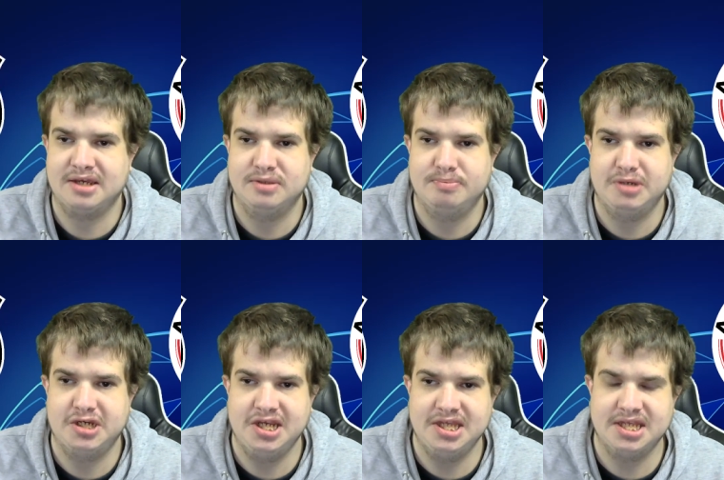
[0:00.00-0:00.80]

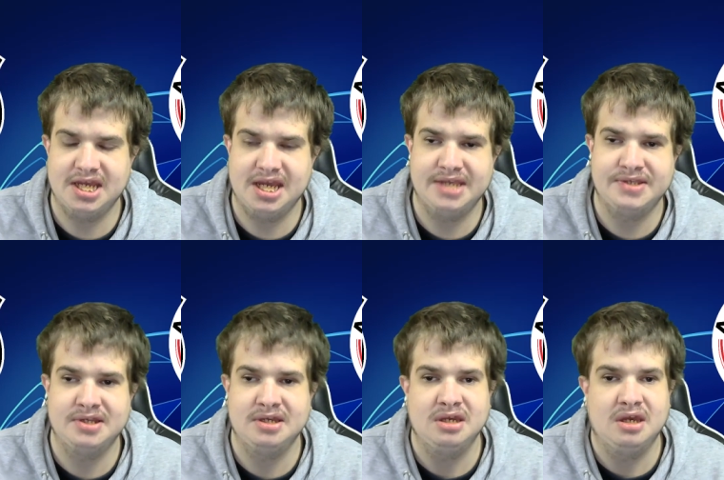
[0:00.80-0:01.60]
Besiktas,
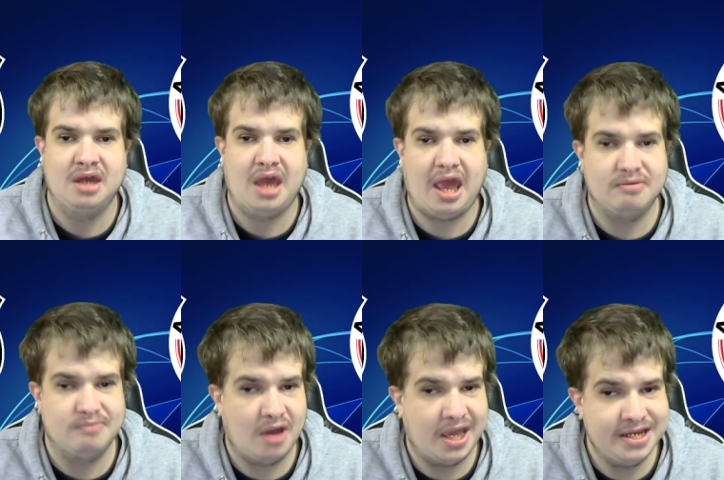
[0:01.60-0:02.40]

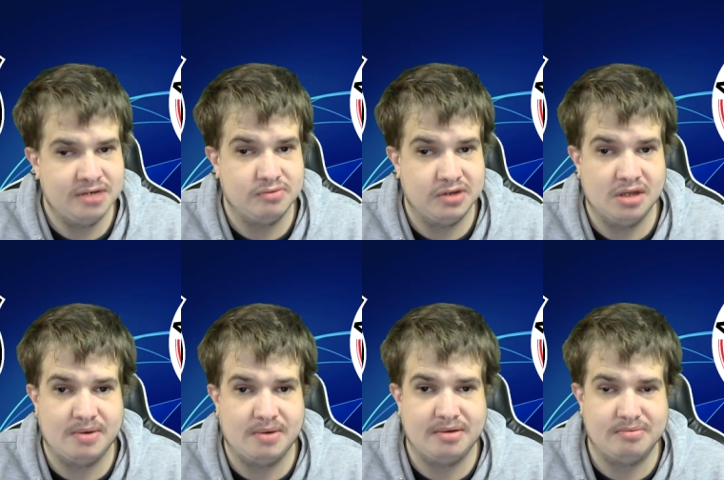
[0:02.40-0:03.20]
I, you
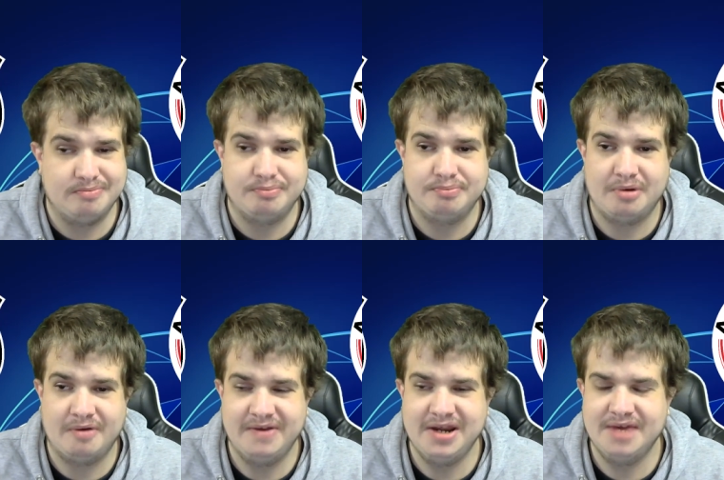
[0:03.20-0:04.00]
know, I
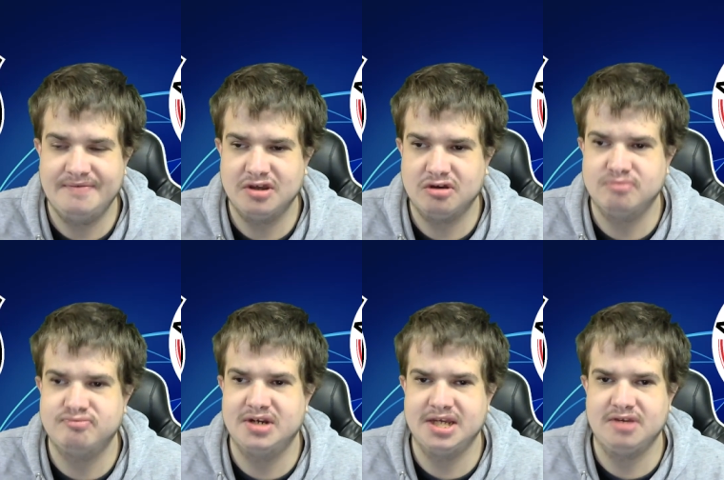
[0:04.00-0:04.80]
think they're having a good
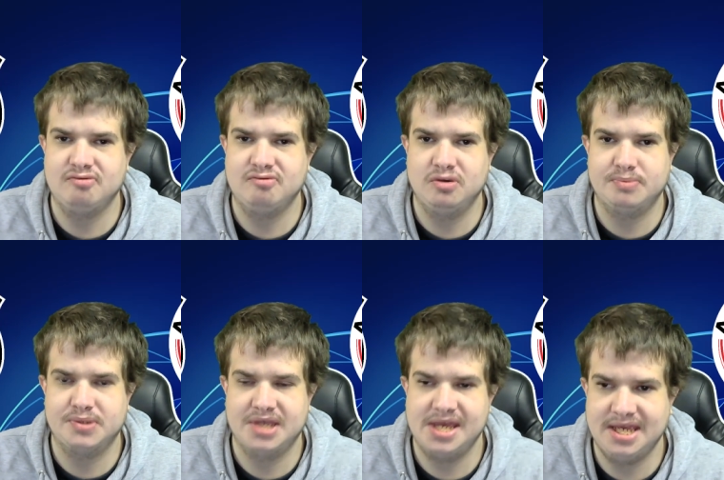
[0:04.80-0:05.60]
run in Group
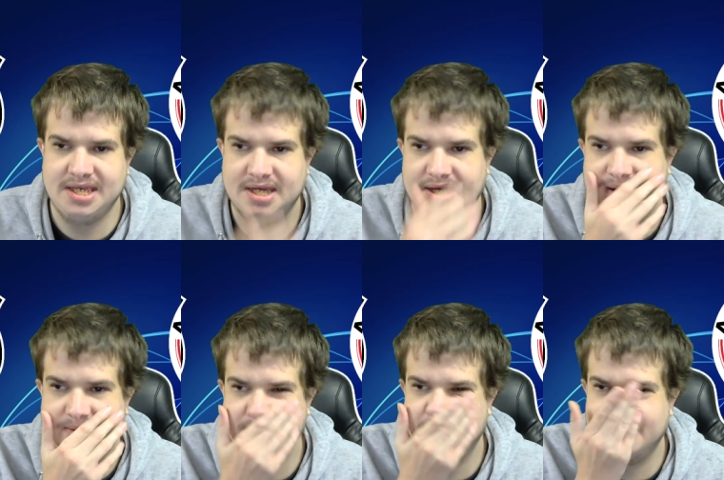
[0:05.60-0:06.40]
C,
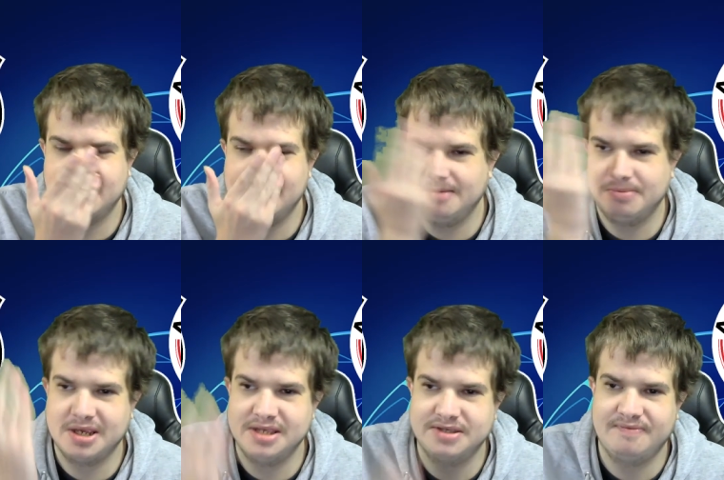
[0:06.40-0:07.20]
going up
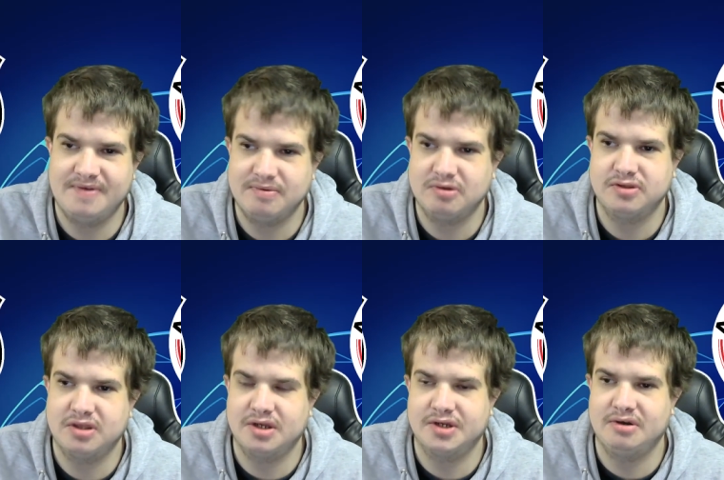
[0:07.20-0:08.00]
against a very good
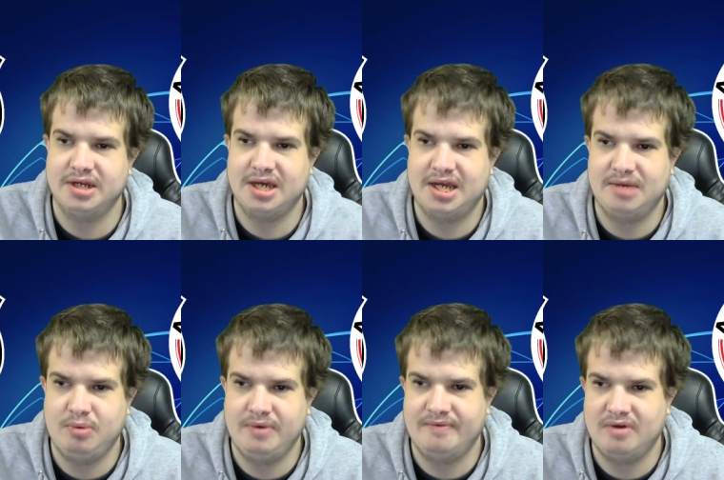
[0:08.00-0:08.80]
Dutch side
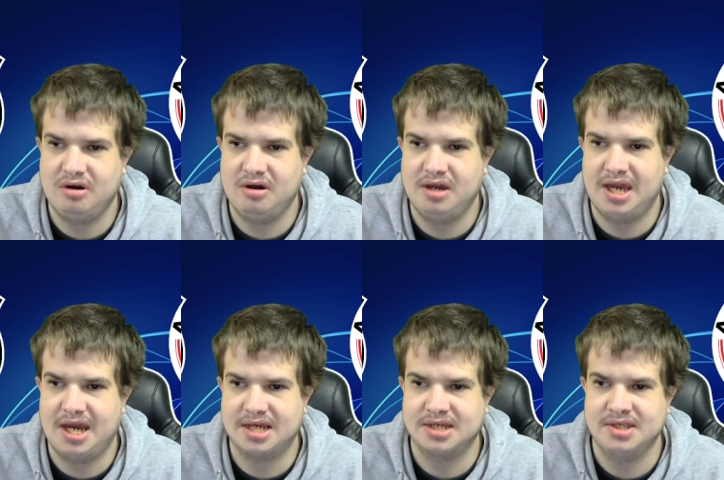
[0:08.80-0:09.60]
with
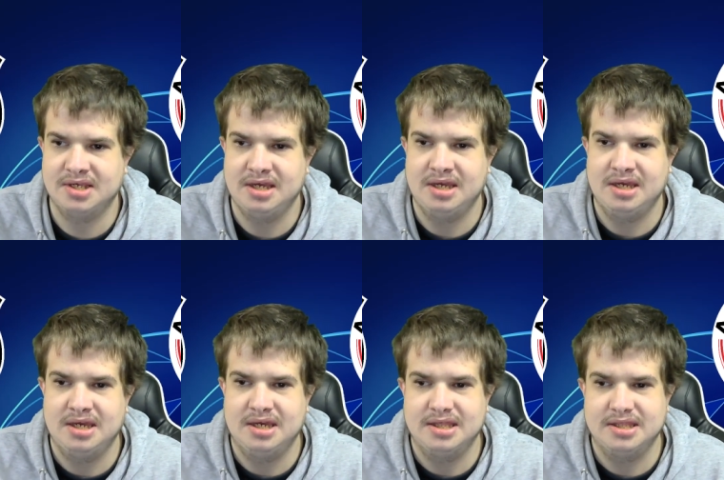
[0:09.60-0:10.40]
Ajax.
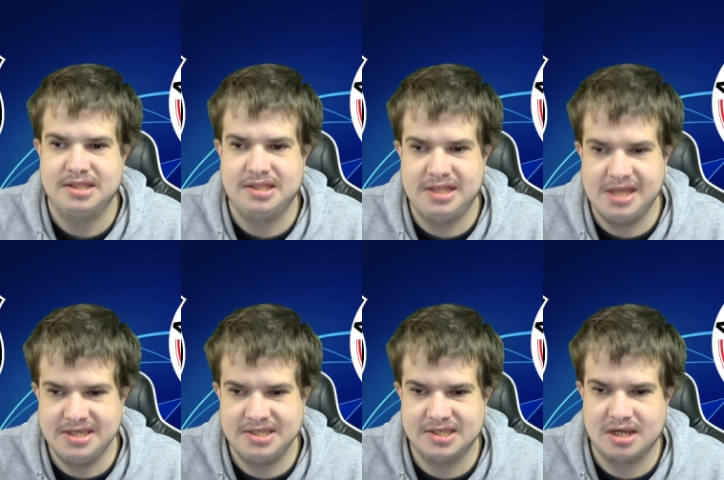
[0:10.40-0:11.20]
This
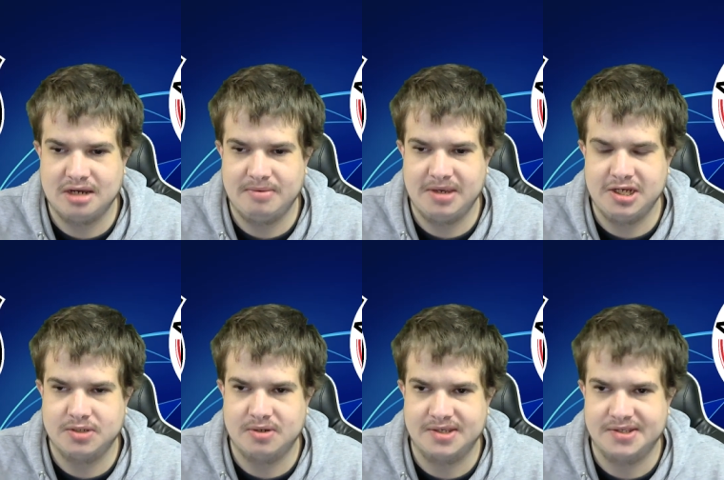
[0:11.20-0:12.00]
is going to be
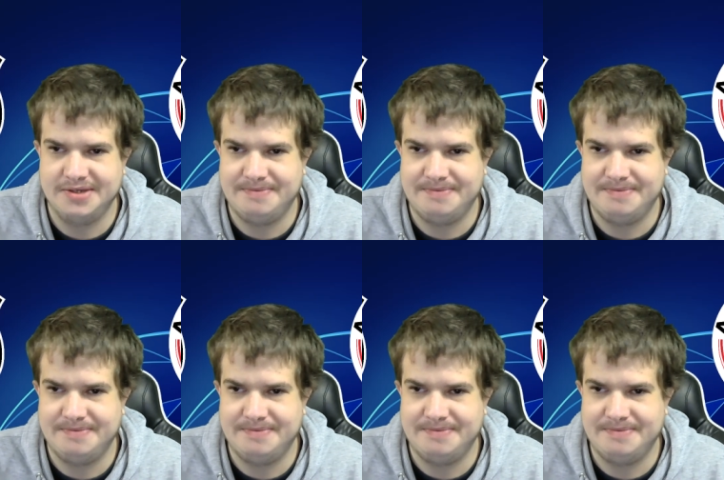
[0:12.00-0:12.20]
interesting.